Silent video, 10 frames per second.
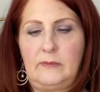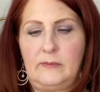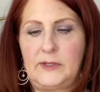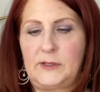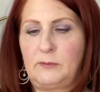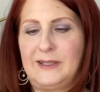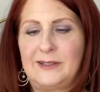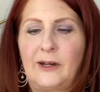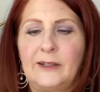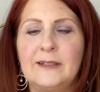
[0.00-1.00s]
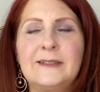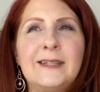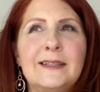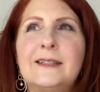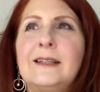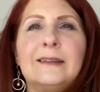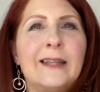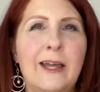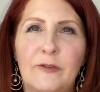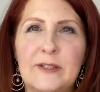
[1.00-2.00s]
Sweet, darling, dainty, and
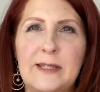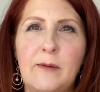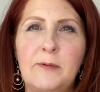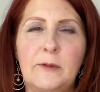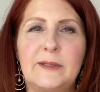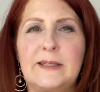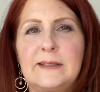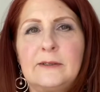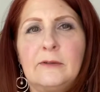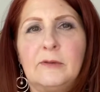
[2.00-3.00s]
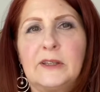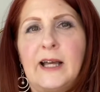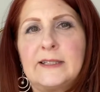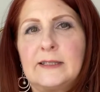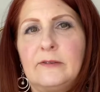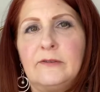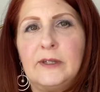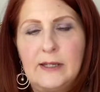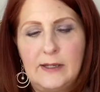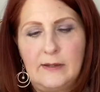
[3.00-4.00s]
light for summer, but still with lots of
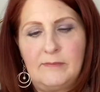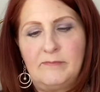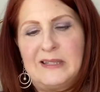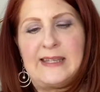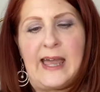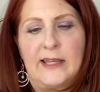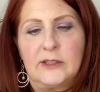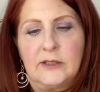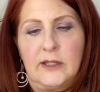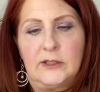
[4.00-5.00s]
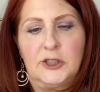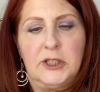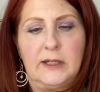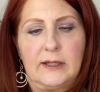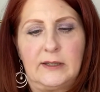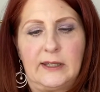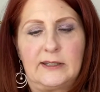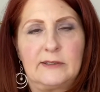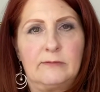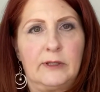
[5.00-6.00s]
pizzazz and chic. I think
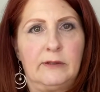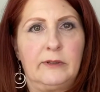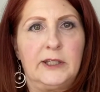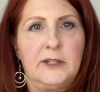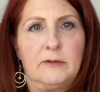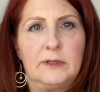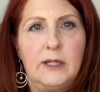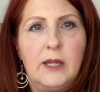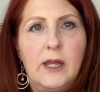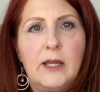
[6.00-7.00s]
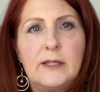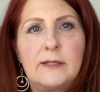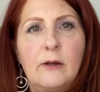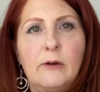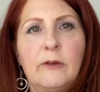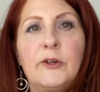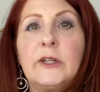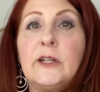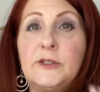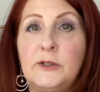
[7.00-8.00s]
it's really, really cute. So if you're
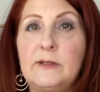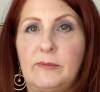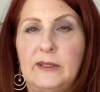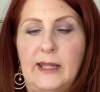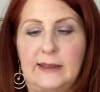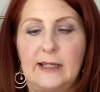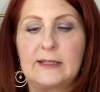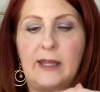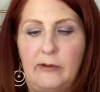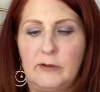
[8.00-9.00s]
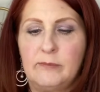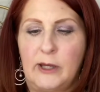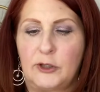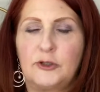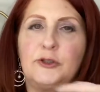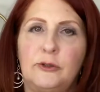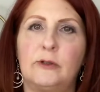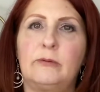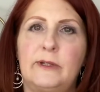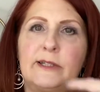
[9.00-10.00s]
going to do something like this, I would measure to
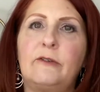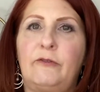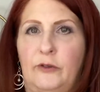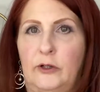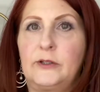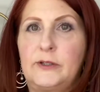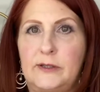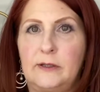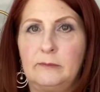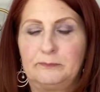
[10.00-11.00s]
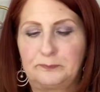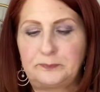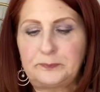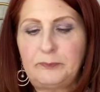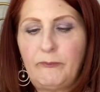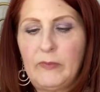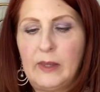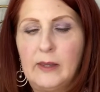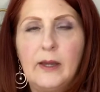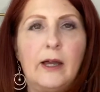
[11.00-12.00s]
your wrist first,
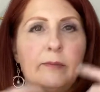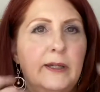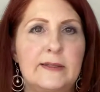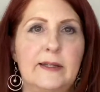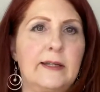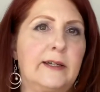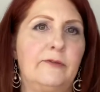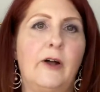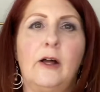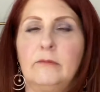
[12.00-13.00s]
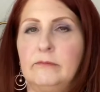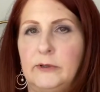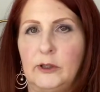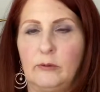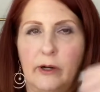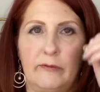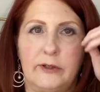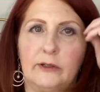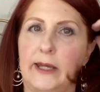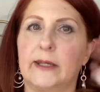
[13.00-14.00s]
because then it can fall, wherever
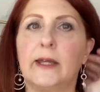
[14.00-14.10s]
you like.